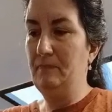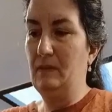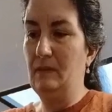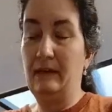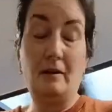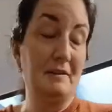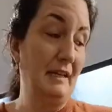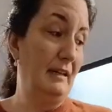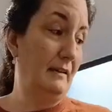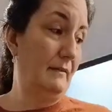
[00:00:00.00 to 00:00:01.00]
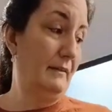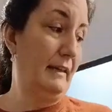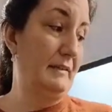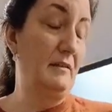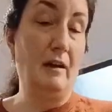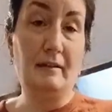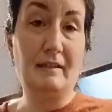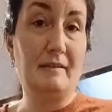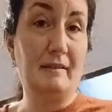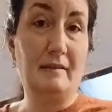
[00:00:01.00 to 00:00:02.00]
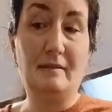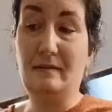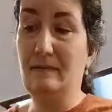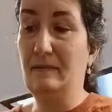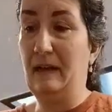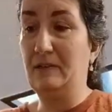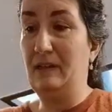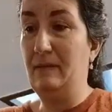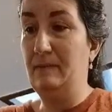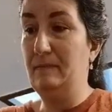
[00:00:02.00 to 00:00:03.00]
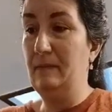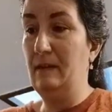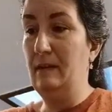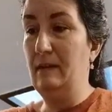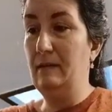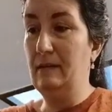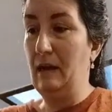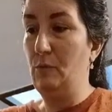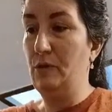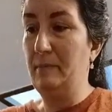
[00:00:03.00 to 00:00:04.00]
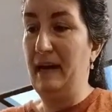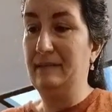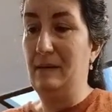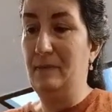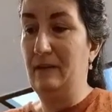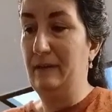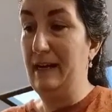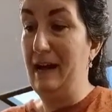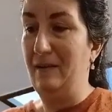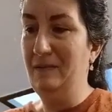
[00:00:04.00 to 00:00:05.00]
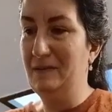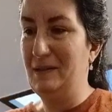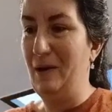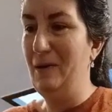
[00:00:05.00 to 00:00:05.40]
like our sink gets clogged. It's actually got water backed up in it right now. So,